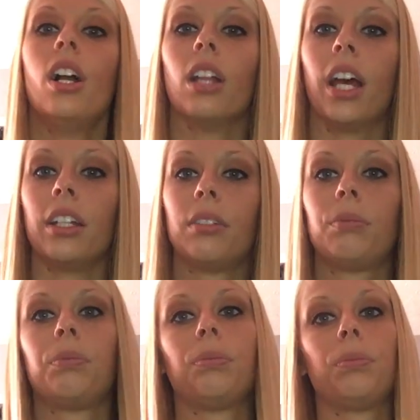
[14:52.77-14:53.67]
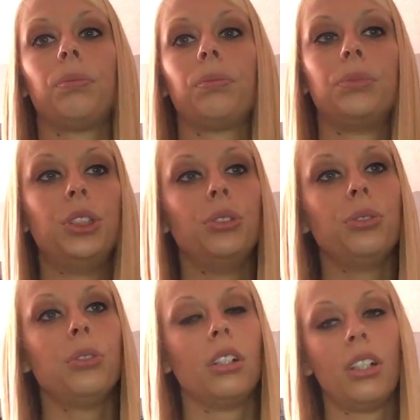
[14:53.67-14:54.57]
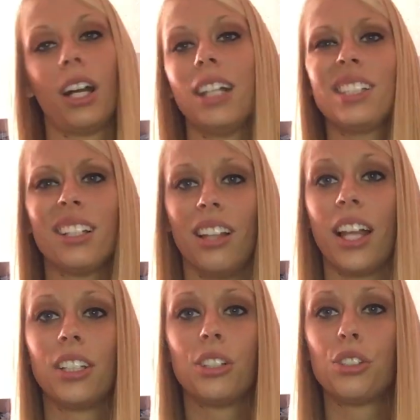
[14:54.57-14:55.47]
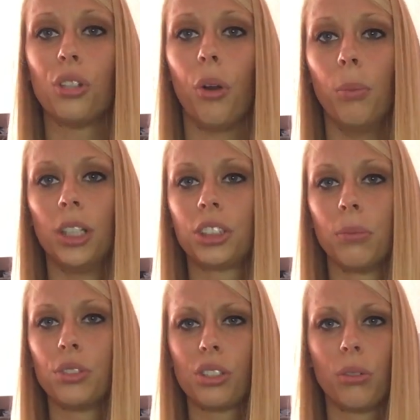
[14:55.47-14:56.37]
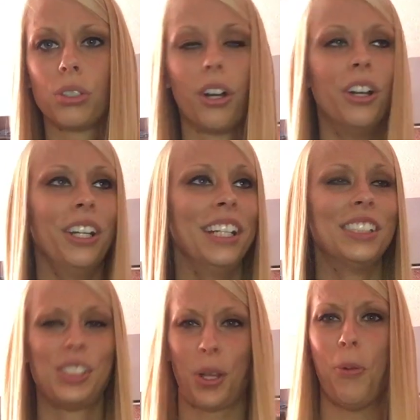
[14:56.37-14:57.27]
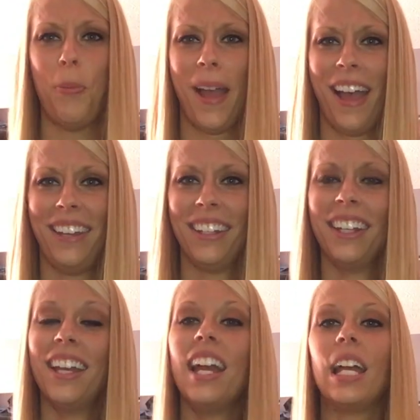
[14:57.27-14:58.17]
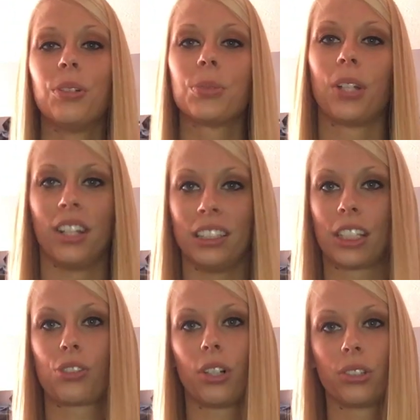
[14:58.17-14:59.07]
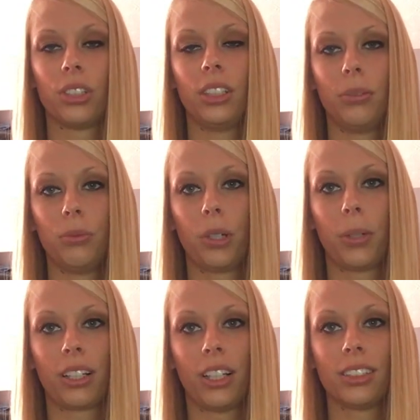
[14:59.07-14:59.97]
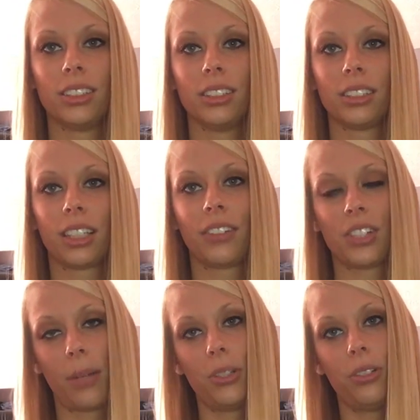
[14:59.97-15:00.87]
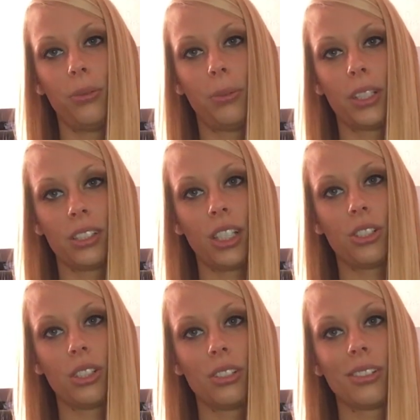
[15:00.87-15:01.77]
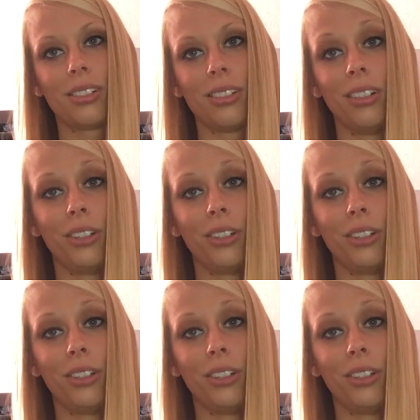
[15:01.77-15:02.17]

Like, do, I say like so much, I'm so sorry, it's so bad. It was one of the things I struggled in in one of my classes. Like, every time I do presentations, they're